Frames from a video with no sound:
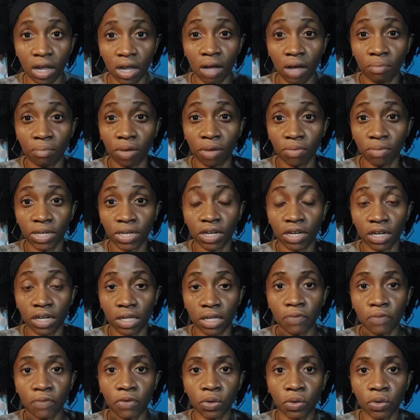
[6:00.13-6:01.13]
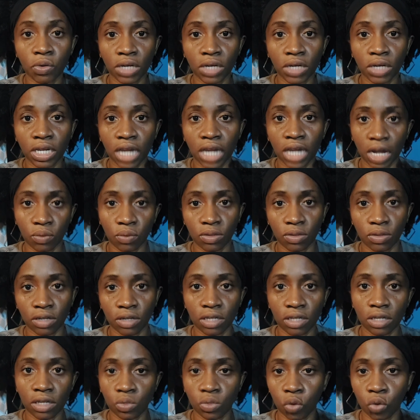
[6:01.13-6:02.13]
but because if you don't get
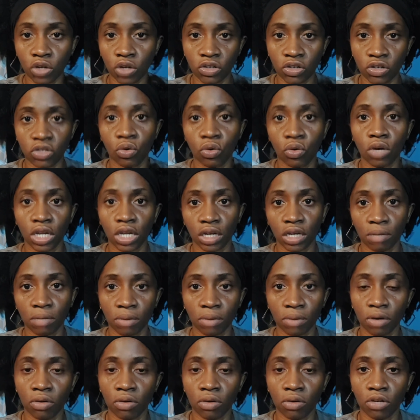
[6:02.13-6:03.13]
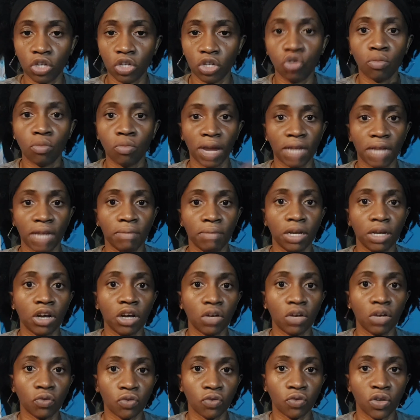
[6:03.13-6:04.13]
this is what you're talking about, you might be
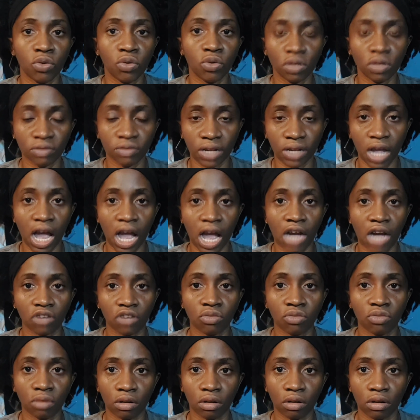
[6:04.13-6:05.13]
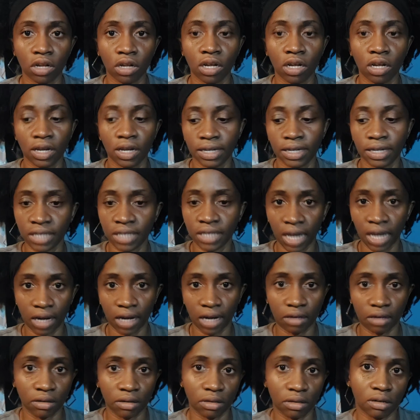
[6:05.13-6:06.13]
confused for the actual
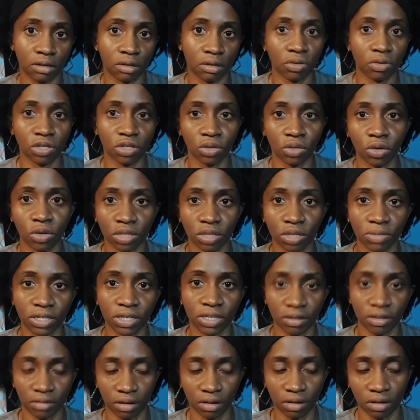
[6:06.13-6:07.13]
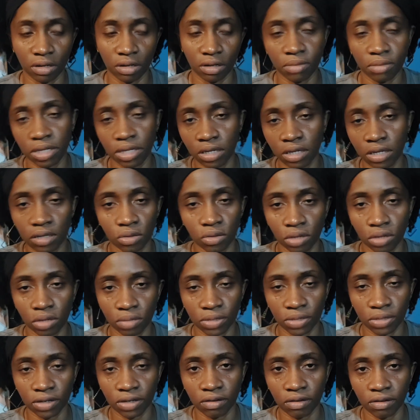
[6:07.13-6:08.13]
text or source materials. Let me say source
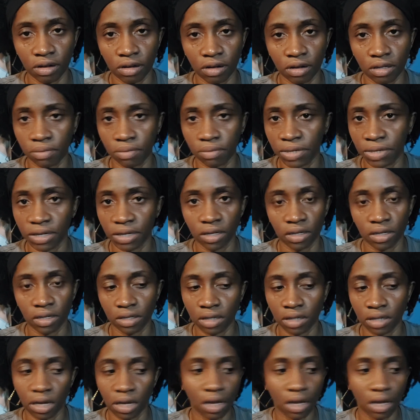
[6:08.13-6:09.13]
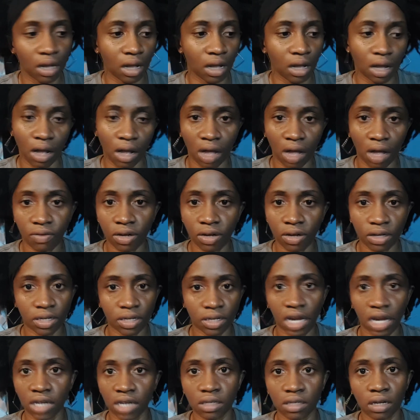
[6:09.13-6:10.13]
materials because I've got a
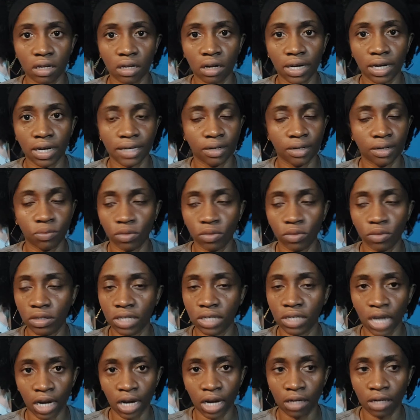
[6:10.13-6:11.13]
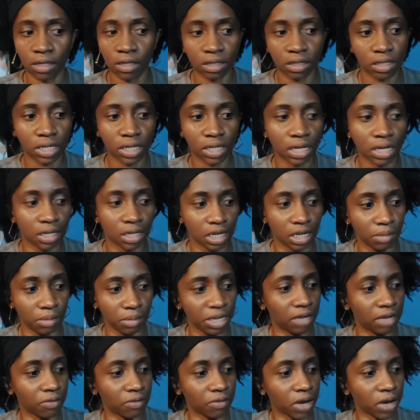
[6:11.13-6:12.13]
tight tongue and the word text is killing
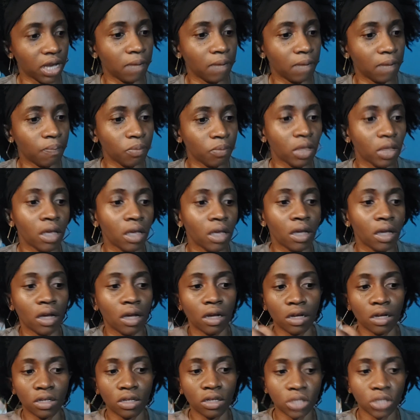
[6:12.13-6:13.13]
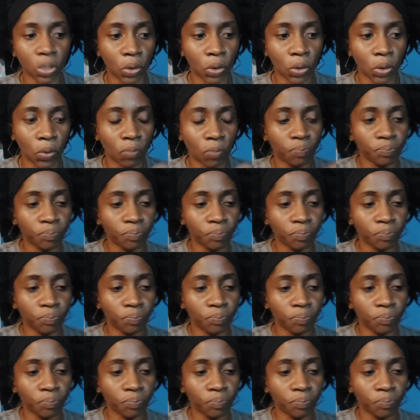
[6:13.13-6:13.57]
me, right? So